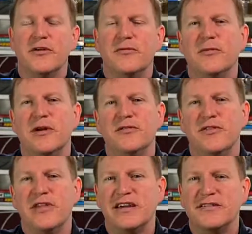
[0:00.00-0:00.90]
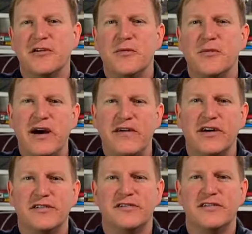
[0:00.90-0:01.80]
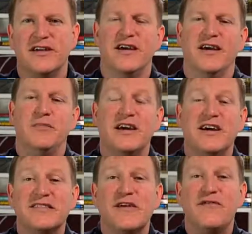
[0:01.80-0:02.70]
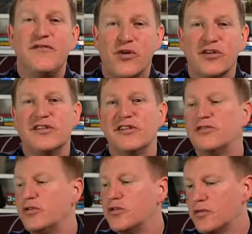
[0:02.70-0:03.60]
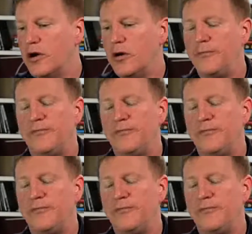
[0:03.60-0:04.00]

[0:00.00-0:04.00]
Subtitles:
We want to do things that are above us because they force us to grow.